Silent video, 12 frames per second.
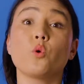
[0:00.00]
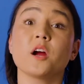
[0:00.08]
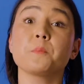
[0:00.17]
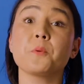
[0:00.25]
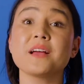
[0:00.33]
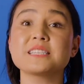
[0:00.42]

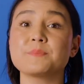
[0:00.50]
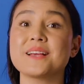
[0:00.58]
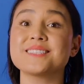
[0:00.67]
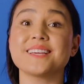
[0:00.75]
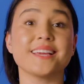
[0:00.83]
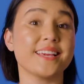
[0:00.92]
WordPress
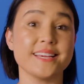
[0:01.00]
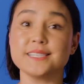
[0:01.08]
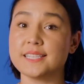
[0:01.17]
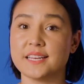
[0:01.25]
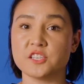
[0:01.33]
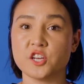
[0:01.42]
makes it
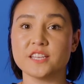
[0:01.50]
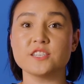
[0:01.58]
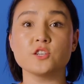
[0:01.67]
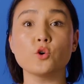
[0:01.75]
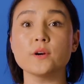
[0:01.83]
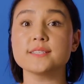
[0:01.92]
easy to change
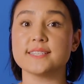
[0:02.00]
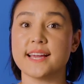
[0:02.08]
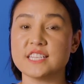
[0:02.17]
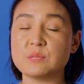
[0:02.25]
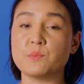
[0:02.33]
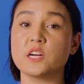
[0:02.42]
your
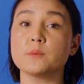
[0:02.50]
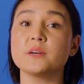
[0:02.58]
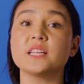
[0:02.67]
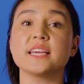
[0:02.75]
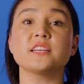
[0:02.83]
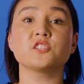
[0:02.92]
site's
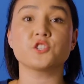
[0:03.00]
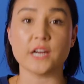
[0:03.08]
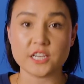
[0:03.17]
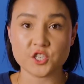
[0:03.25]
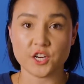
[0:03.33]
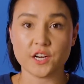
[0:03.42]
permalink
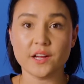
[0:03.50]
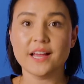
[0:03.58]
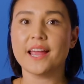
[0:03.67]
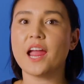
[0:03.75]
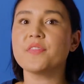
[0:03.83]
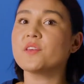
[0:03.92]
structure,
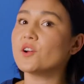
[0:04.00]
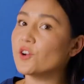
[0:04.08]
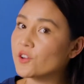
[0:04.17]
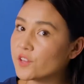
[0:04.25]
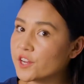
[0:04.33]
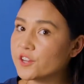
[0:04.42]
and the
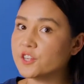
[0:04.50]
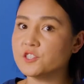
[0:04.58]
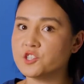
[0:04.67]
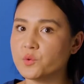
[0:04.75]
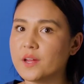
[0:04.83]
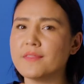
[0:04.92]
earlier you
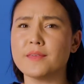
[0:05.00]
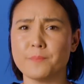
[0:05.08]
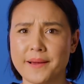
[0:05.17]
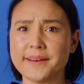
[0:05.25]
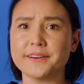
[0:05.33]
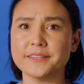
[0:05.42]
do it, the
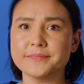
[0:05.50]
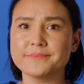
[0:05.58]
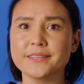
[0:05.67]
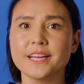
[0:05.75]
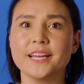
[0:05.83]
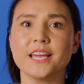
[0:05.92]
better.
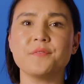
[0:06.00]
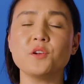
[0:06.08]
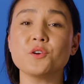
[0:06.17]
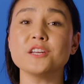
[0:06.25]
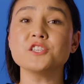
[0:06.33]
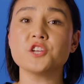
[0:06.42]
If
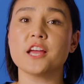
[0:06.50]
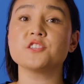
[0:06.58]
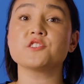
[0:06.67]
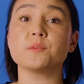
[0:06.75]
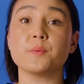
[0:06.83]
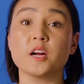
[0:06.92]
you can
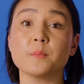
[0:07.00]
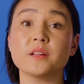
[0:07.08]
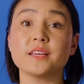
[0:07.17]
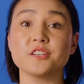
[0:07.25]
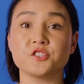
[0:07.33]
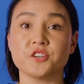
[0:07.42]
change the
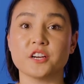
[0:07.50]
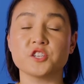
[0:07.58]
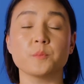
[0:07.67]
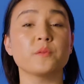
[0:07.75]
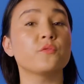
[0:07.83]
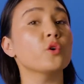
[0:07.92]
permalink
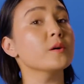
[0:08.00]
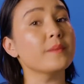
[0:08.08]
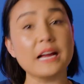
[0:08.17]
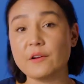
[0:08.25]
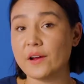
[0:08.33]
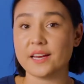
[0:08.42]
structure before
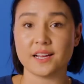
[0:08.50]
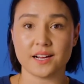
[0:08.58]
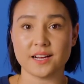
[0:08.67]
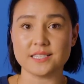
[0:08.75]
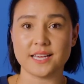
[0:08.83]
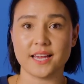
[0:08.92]
migrating
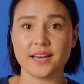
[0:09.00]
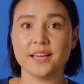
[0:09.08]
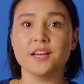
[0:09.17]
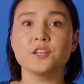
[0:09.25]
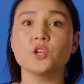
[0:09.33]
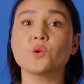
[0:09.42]
content,
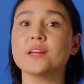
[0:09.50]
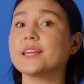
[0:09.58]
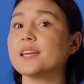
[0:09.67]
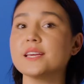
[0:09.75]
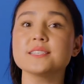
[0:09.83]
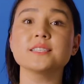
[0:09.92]
you can
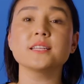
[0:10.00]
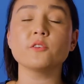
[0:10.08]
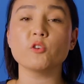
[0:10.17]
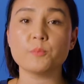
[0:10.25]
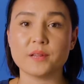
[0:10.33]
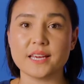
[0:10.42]
easily
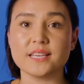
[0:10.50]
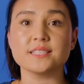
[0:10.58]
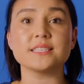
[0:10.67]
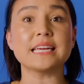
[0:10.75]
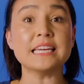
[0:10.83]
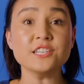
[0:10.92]

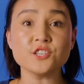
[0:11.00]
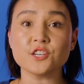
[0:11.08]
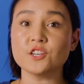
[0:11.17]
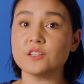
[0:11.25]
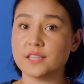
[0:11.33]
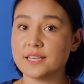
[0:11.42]
replace
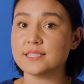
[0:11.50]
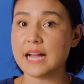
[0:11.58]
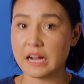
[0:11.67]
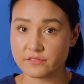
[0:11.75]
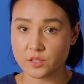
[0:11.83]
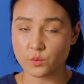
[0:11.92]
internal links
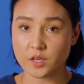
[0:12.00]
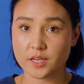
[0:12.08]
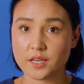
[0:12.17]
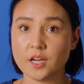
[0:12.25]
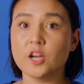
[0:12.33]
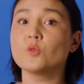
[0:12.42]

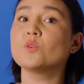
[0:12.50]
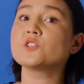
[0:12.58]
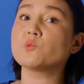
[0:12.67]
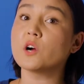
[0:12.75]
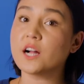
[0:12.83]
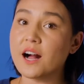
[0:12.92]
afterward,
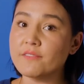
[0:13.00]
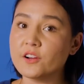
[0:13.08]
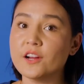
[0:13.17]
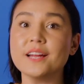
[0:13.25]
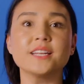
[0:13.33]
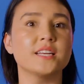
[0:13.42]
which we'll cover in